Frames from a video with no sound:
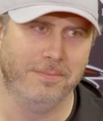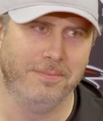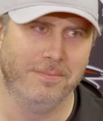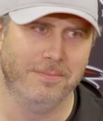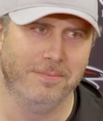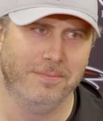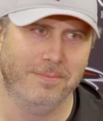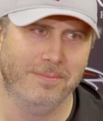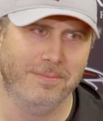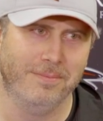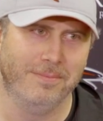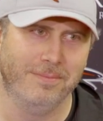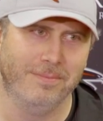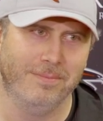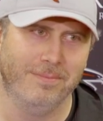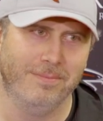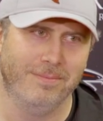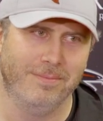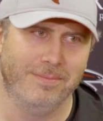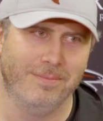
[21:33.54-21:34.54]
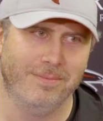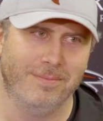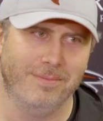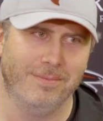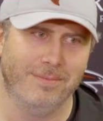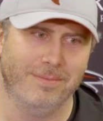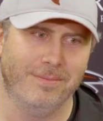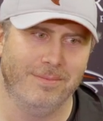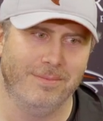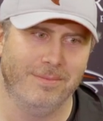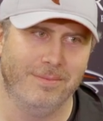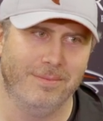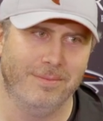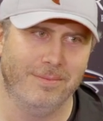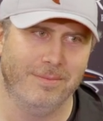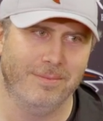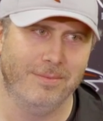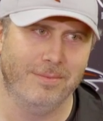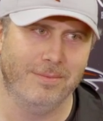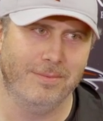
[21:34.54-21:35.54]

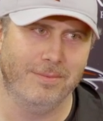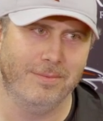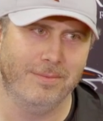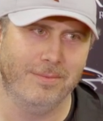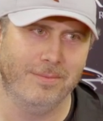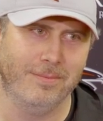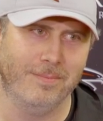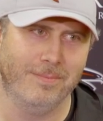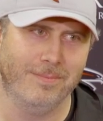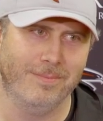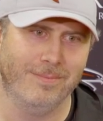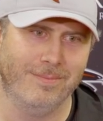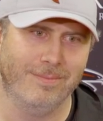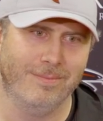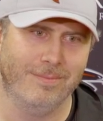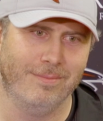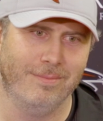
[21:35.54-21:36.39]
[no speech]